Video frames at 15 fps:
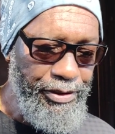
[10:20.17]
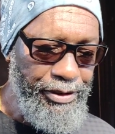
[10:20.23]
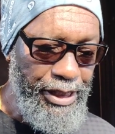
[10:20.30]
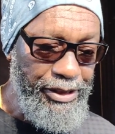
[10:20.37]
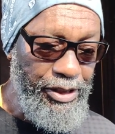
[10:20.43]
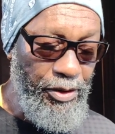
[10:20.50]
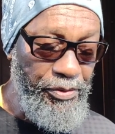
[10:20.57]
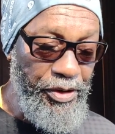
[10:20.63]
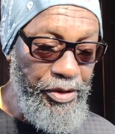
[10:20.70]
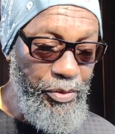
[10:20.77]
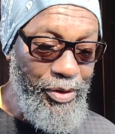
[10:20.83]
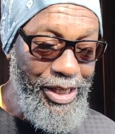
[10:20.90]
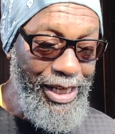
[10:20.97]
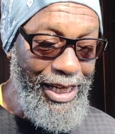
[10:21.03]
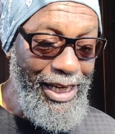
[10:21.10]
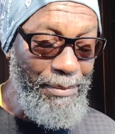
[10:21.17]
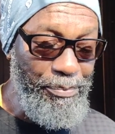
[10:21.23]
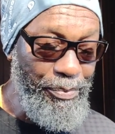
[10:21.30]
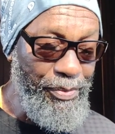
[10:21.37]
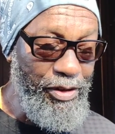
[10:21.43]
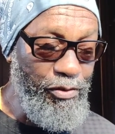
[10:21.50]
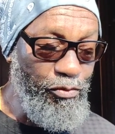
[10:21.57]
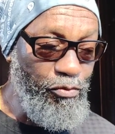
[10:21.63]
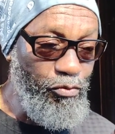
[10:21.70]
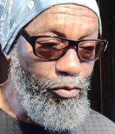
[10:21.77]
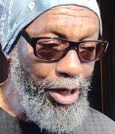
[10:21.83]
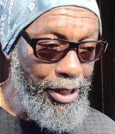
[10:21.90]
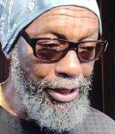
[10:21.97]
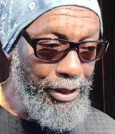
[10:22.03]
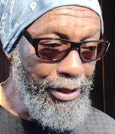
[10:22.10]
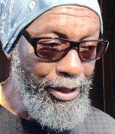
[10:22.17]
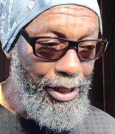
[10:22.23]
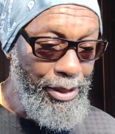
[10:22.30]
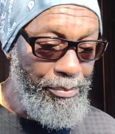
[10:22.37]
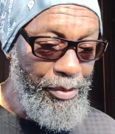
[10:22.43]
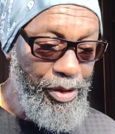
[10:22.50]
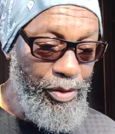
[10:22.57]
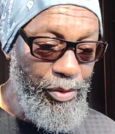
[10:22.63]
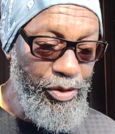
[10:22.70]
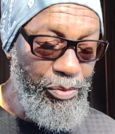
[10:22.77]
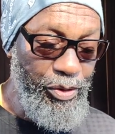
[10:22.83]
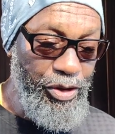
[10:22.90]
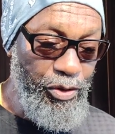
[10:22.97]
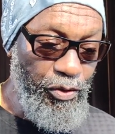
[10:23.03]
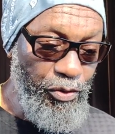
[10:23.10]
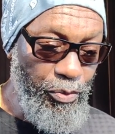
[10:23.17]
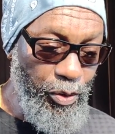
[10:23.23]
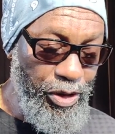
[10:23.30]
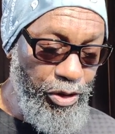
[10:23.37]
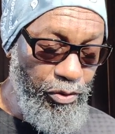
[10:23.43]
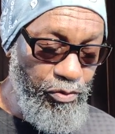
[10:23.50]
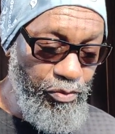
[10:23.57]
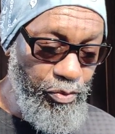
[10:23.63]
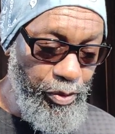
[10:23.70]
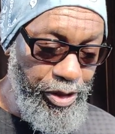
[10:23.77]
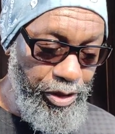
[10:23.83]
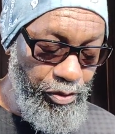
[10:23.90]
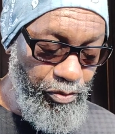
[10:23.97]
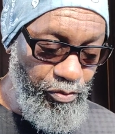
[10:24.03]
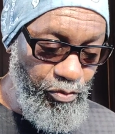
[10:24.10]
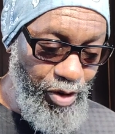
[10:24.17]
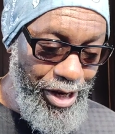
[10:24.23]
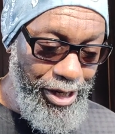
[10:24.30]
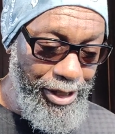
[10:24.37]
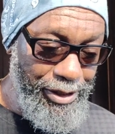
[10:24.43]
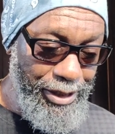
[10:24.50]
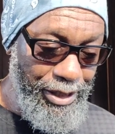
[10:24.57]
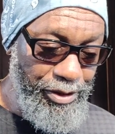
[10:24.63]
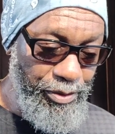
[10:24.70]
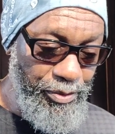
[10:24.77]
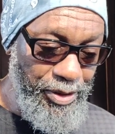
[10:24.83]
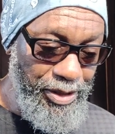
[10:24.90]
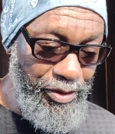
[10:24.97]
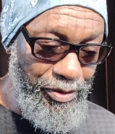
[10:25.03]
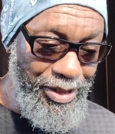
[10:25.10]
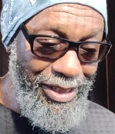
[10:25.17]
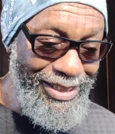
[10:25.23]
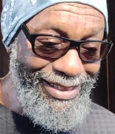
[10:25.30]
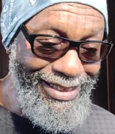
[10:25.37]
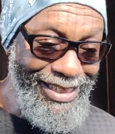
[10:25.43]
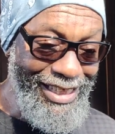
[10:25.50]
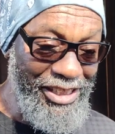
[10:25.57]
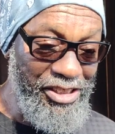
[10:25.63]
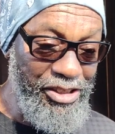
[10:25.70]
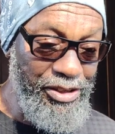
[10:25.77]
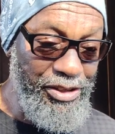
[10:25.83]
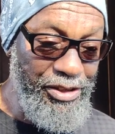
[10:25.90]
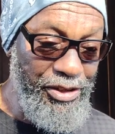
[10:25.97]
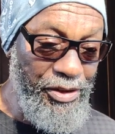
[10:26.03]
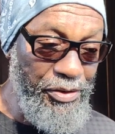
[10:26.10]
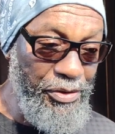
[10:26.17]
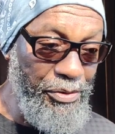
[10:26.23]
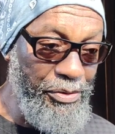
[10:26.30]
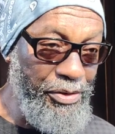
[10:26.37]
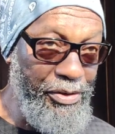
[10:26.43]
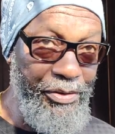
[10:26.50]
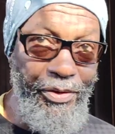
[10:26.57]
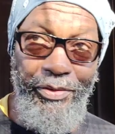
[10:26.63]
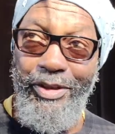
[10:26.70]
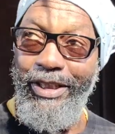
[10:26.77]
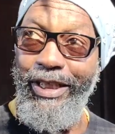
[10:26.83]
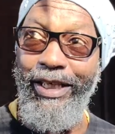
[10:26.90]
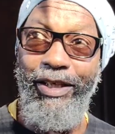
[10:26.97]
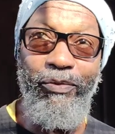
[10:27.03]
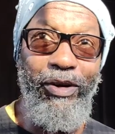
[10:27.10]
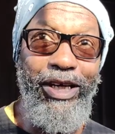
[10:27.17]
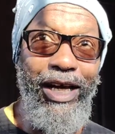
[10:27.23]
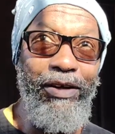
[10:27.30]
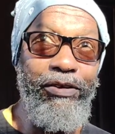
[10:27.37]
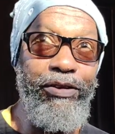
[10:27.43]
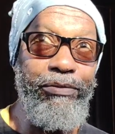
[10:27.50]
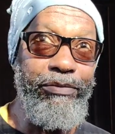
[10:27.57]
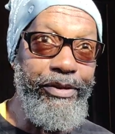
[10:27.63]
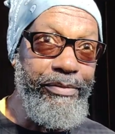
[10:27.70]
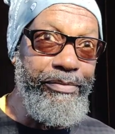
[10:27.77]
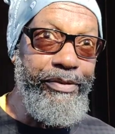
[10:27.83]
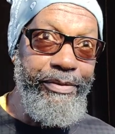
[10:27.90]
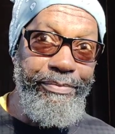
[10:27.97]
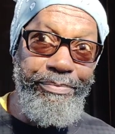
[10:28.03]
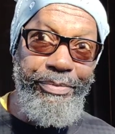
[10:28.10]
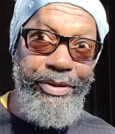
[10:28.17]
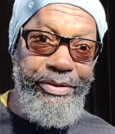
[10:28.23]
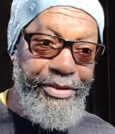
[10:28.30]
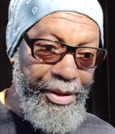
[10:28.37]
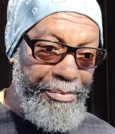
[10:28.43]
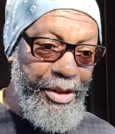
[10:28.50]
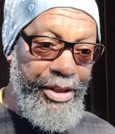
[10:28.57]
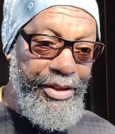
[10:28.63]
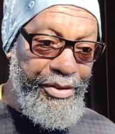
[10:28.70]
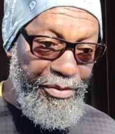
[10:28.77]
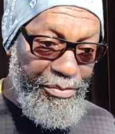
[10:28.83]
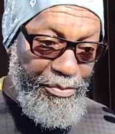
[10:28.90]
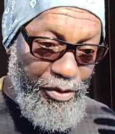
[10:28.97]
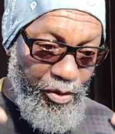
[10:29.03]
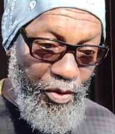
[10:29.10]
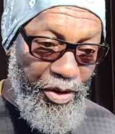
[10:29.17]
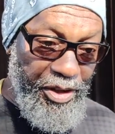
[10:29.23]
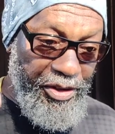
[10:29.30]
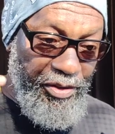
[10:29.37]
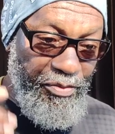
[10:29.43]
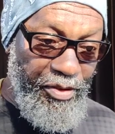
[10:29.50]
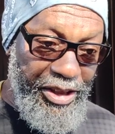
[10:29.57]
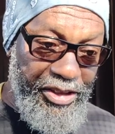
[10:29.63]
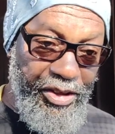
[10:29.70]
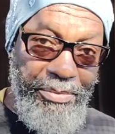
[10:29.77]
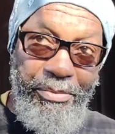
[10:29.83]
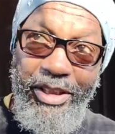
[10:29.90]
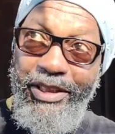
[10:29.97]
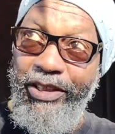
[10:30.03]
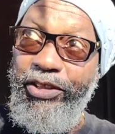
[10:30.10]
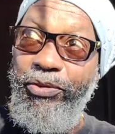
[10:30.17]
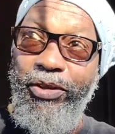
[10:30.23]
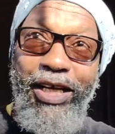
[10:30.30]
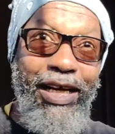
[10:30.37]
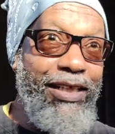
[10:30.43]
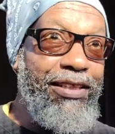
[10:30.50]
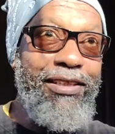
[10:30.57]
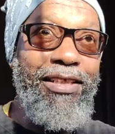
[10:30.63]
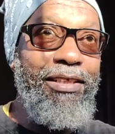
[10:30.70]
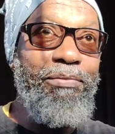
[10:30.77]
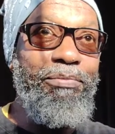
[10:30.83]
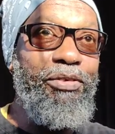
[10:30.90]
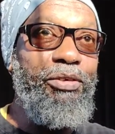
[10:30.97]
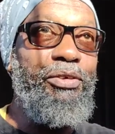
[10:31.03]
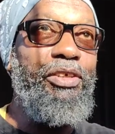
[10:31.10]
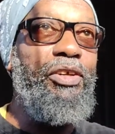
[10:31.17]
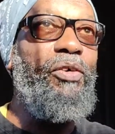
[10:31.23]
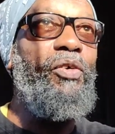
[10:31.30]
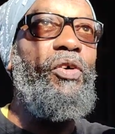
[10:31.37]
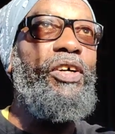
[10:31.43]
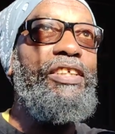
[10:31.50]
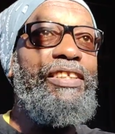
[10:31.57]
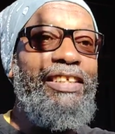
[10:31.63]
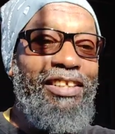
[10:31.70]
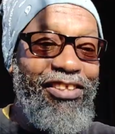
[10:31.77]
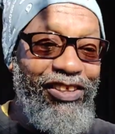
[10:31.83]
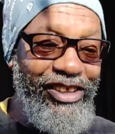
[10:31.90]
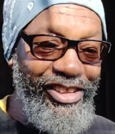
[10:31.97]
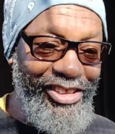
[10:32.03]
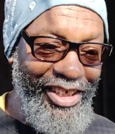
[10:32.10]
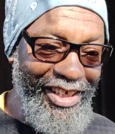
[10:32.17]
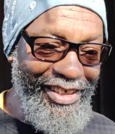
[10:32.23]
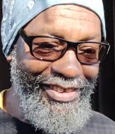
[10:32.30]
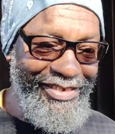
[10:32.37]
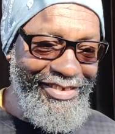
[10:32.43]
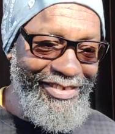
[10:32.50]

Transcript: That's the whole thing. You can't be rutted because when you when you when you're rutted, then you you're in a ditch. You know, you you don't see any way out. You you you built up. You've gone into rut so much that you can't see. You can no longer see the sunshine.